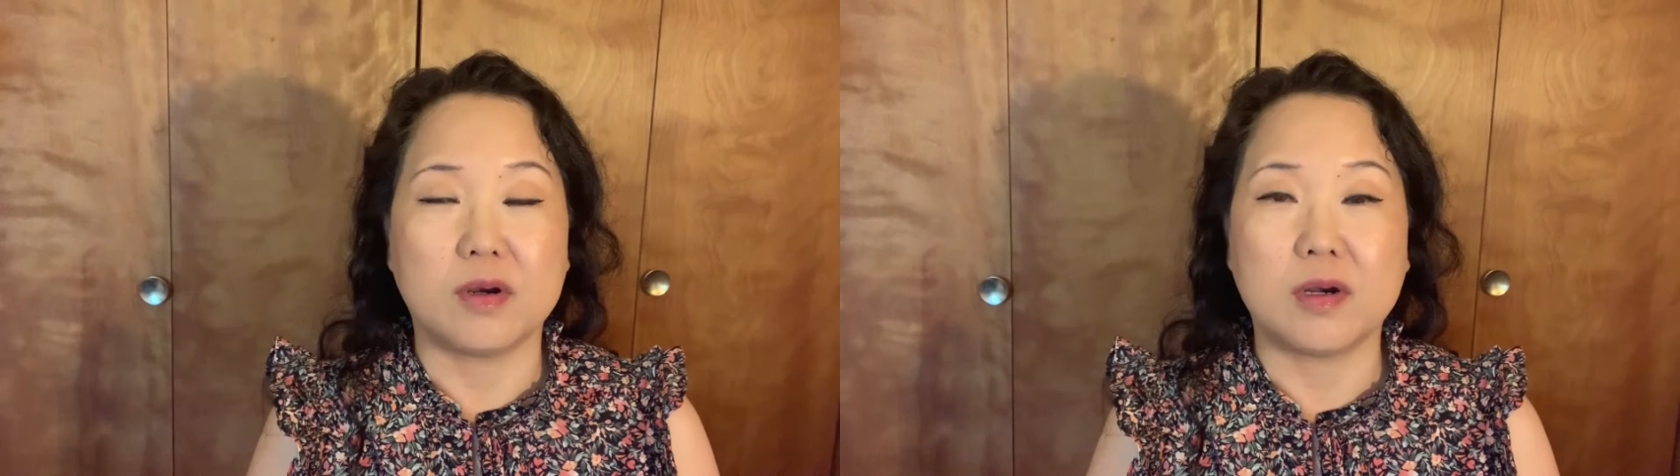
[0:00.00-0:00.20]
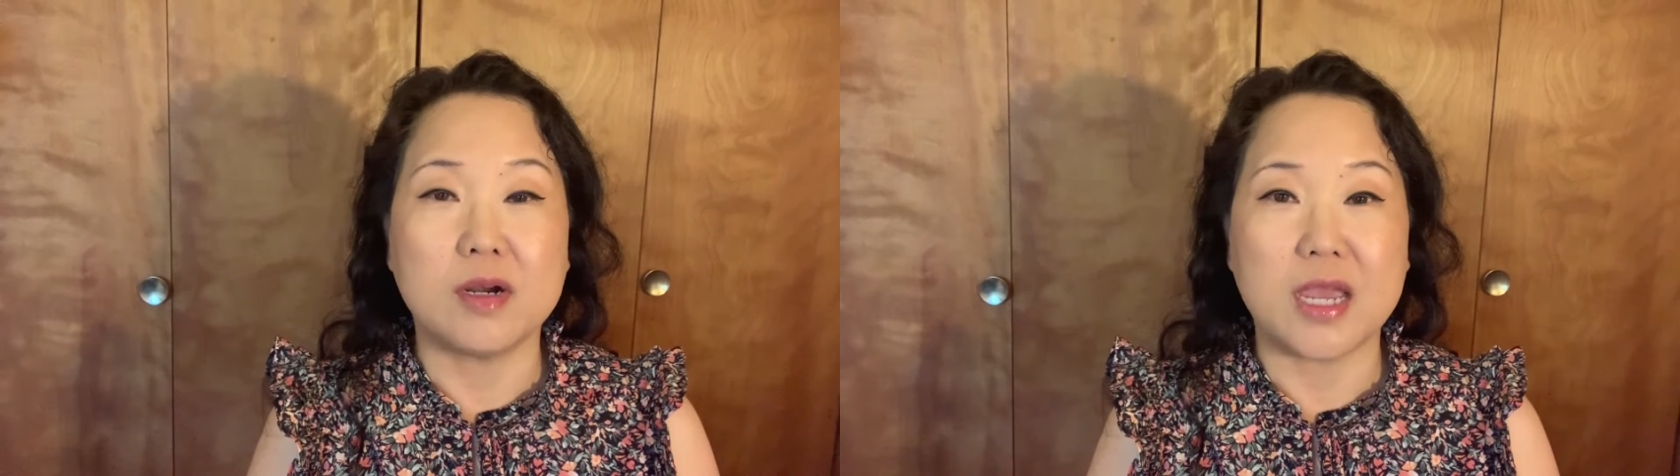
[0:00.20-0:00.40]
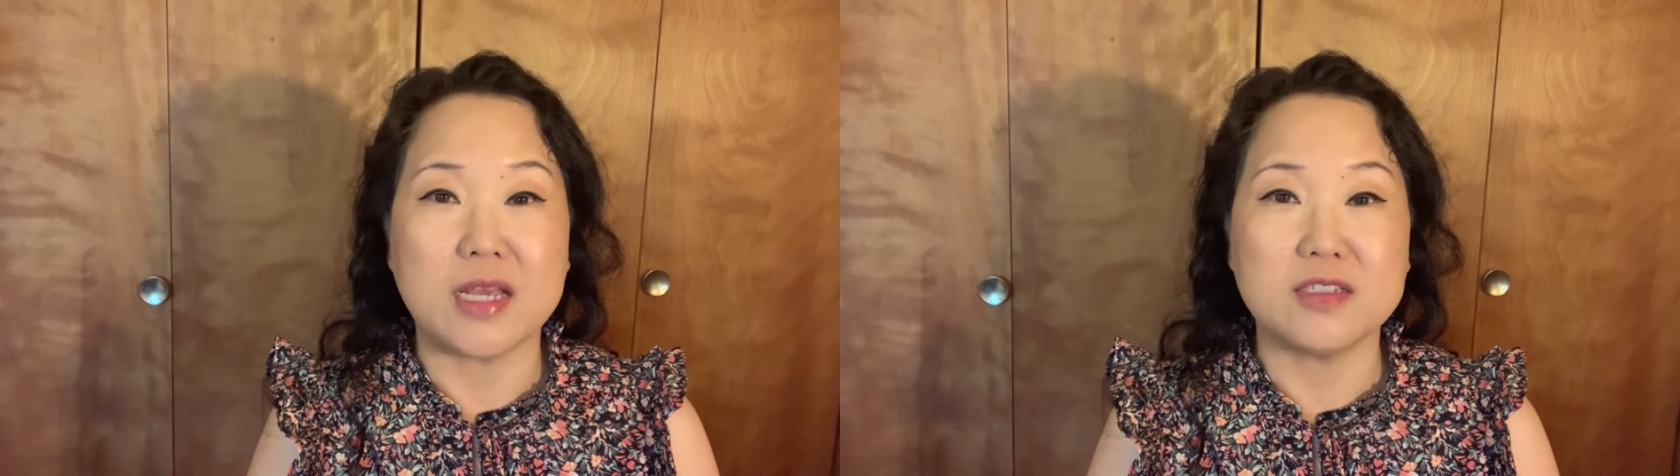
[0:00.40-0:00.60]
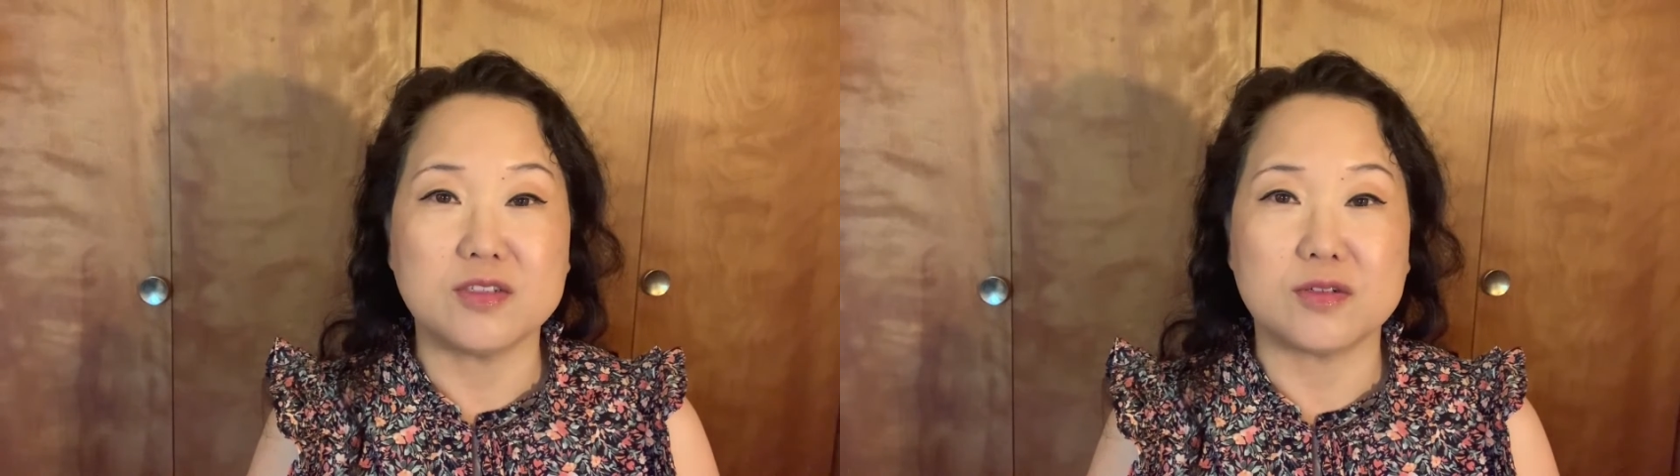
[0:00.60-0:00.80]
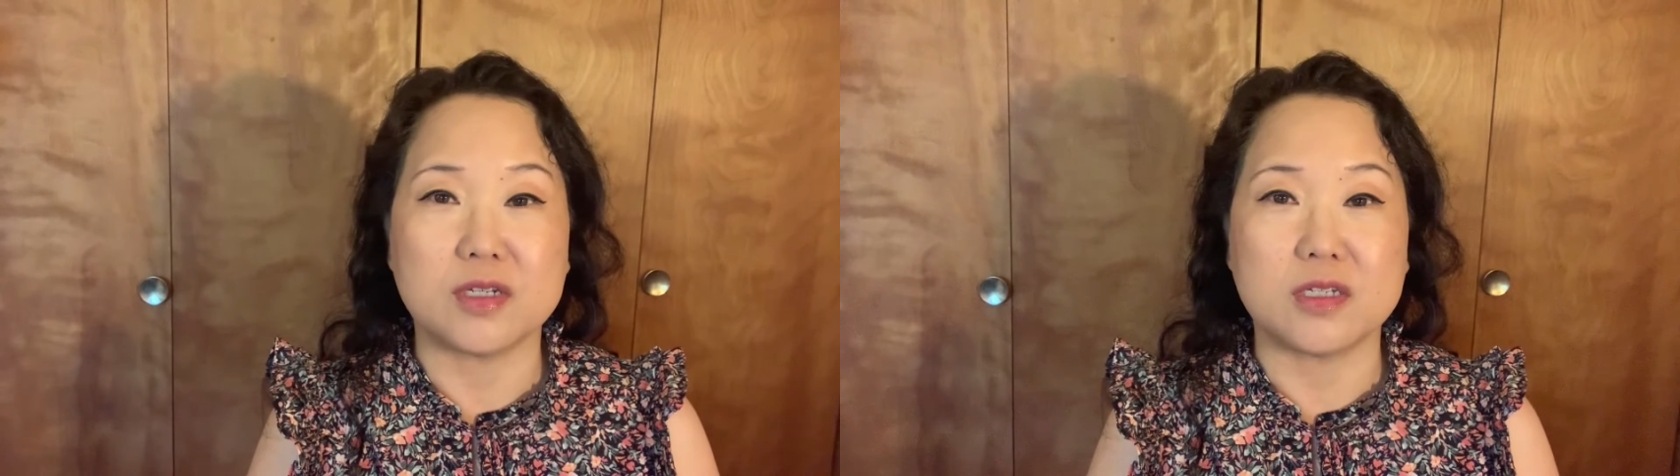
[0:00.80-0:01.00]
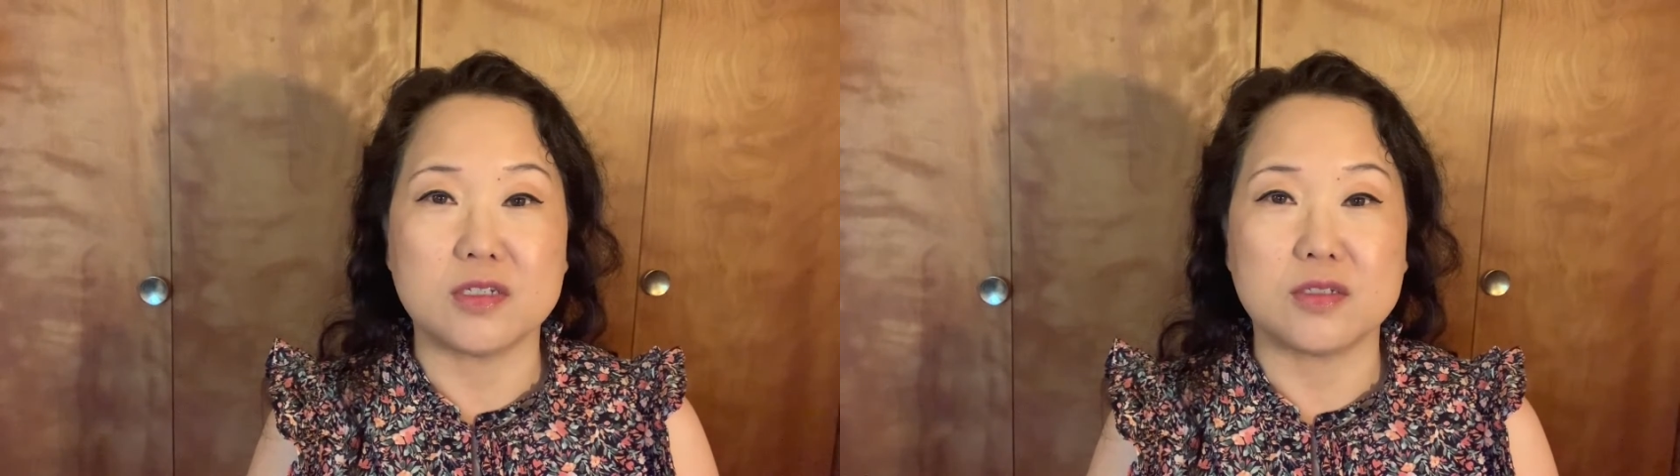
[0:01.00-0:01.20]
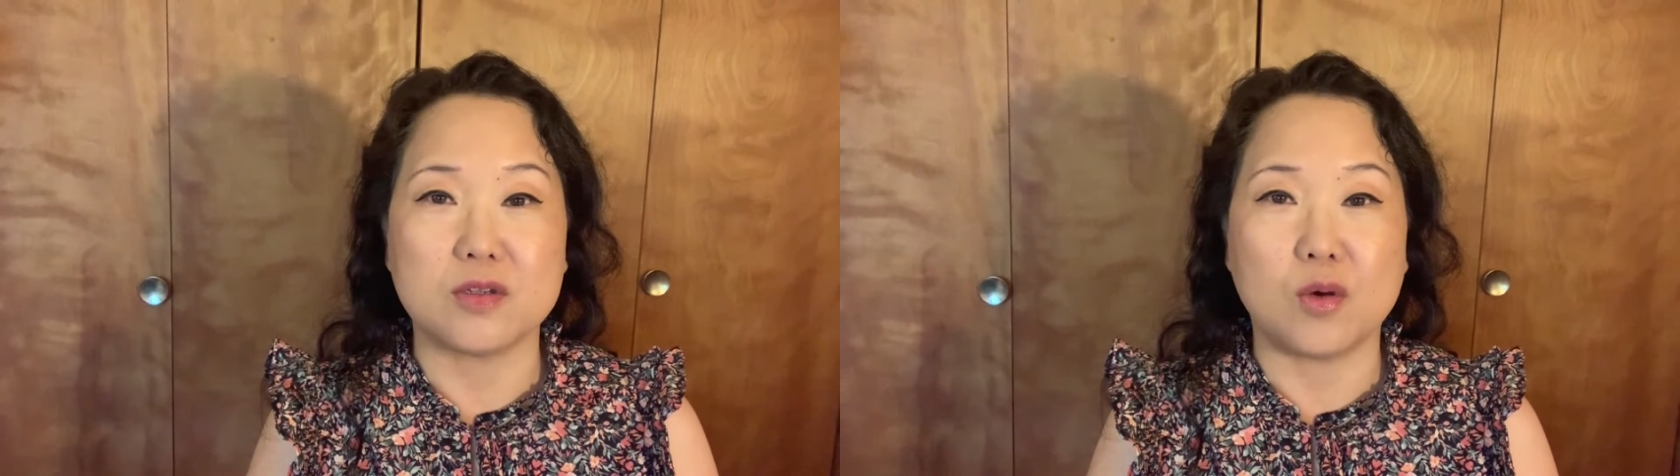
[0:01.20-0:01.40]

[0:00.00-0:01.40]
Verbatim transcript: Her answer is